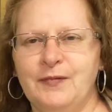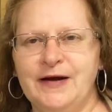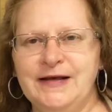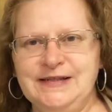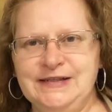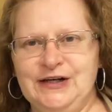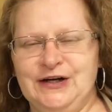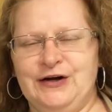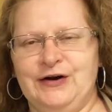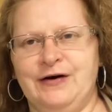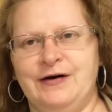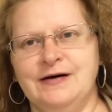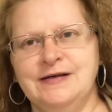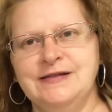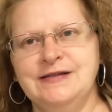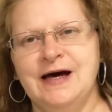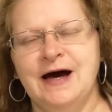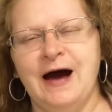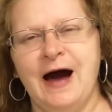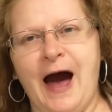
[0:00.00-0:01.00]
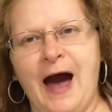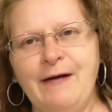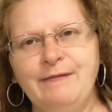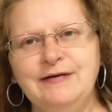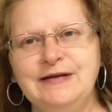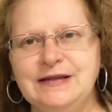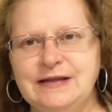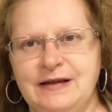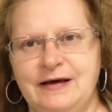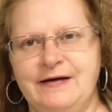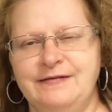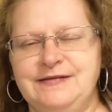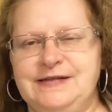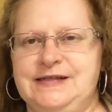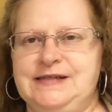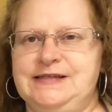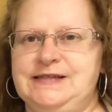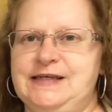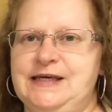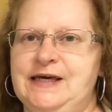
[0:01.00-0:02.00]
Boys and girls, I would love
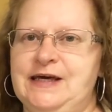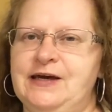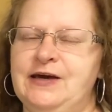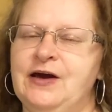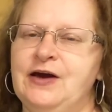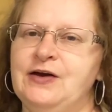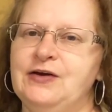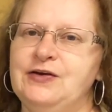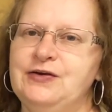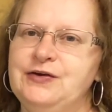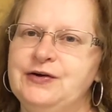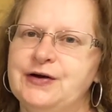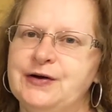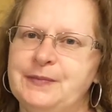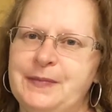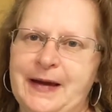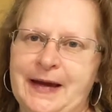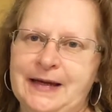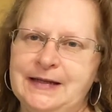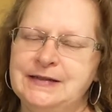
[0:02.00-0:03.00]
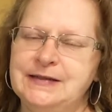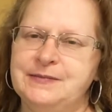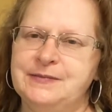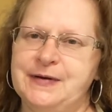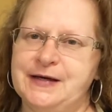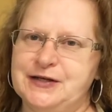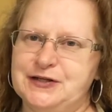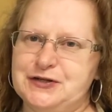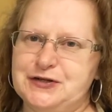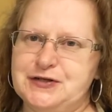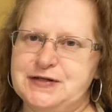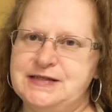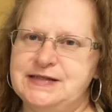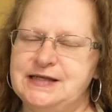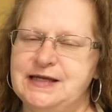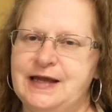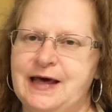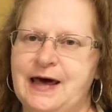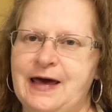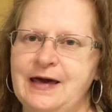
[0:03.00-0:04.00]
to see your panda
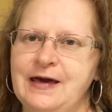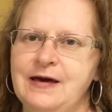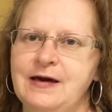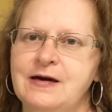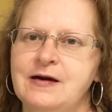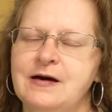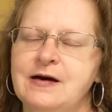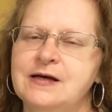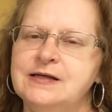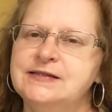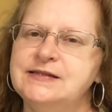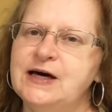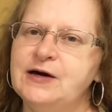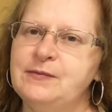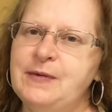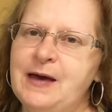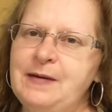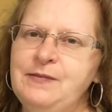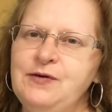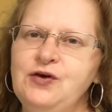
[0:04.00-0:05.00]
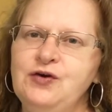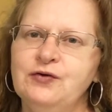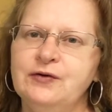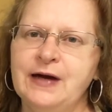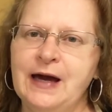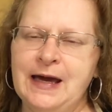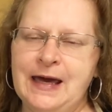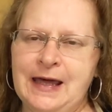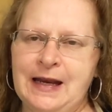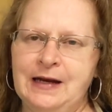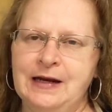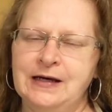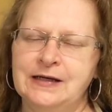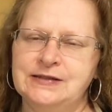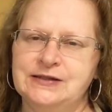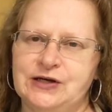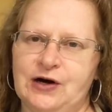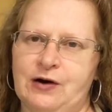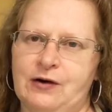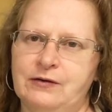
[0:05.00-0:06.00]
pictures today. So maybe you can get an
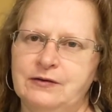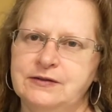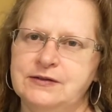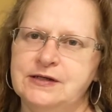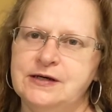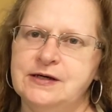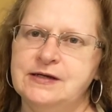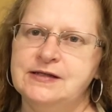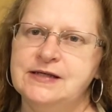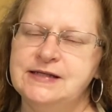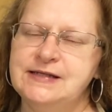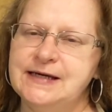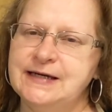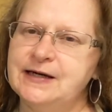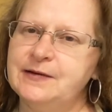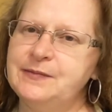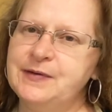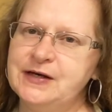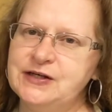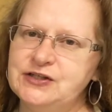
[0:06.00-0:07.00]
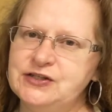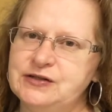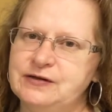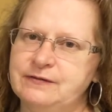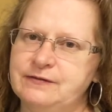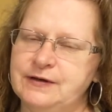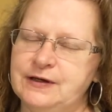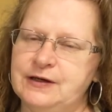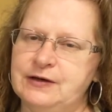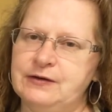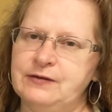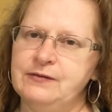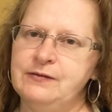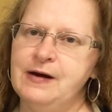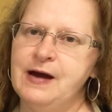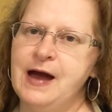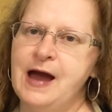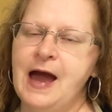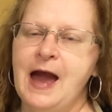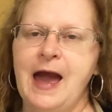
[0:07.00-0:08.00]
adult to take a picture of you
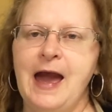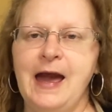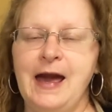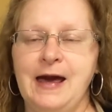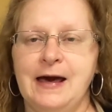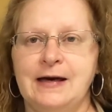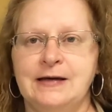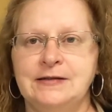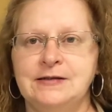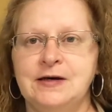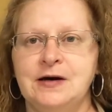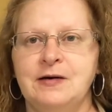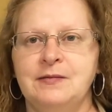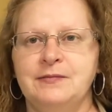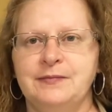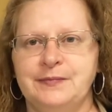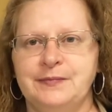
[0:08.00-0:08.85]
and